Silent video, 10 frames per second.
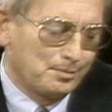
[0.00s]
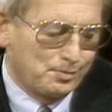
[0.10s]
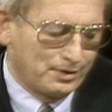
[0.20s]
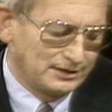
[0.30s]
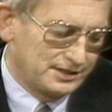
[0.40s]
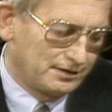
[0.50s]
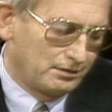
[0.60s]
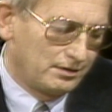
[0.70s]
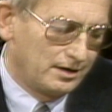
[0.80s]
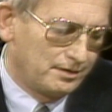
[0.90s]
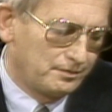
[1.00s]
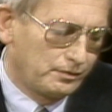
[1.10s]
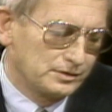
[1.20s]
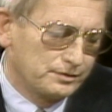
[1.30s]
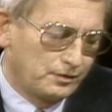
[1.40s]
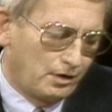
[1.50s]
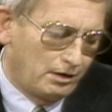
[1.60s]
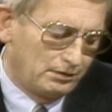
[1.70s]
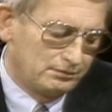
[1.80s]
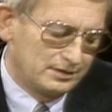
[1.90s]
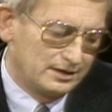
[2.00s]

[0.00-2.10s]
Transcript: of points here. First of all,